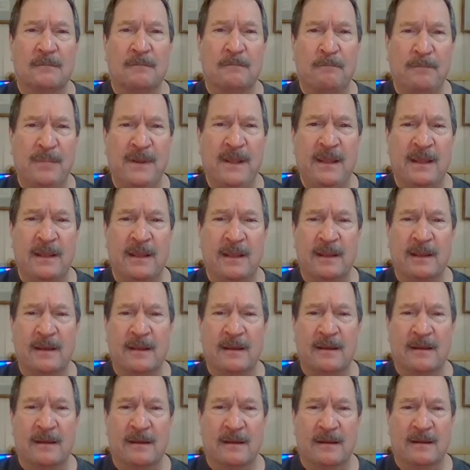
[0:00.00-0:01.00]

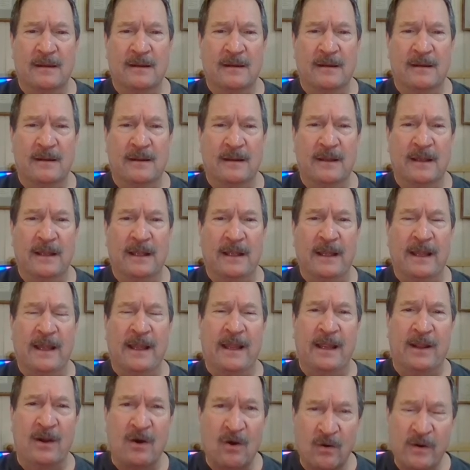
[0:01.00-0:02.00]
be
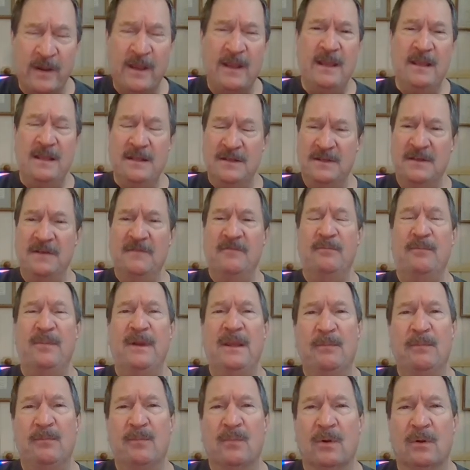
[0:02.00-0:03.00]
a cohesive
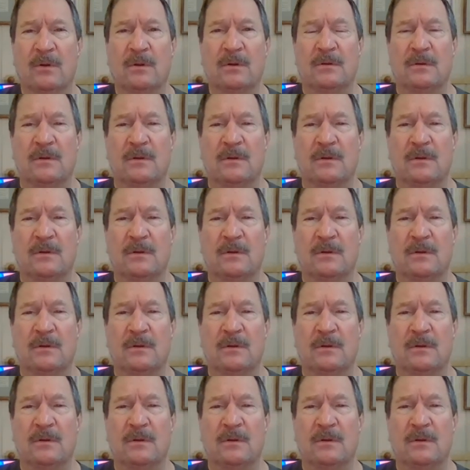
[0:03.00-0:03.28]
people,